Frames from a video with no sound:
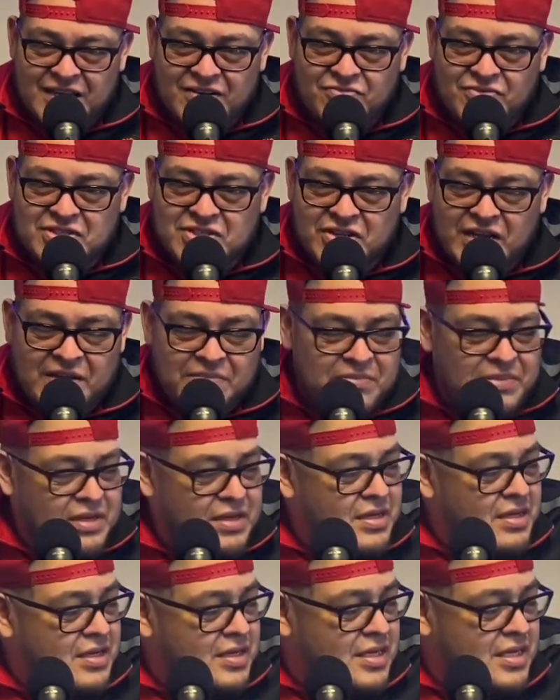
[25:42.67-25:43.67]
what's her name?
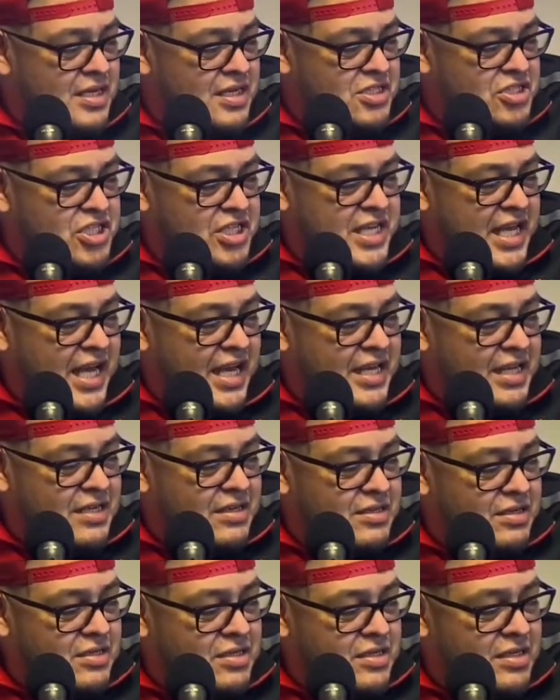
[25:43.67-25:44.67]
Chookagian,
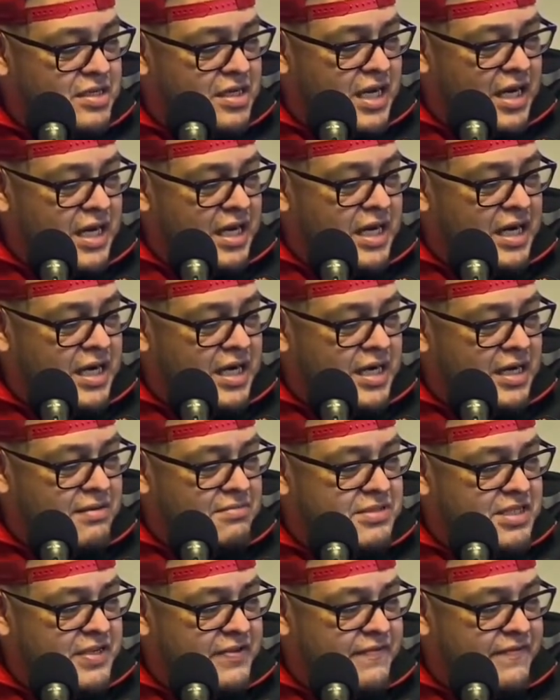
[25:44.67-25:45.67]

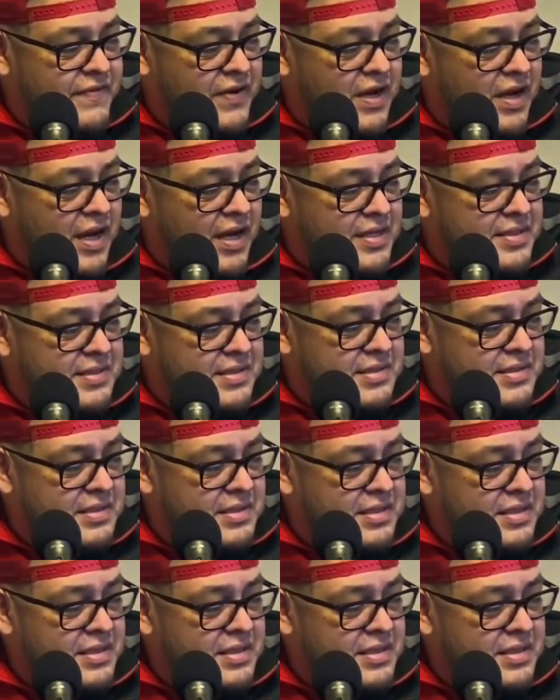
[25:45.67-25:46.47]
just fought,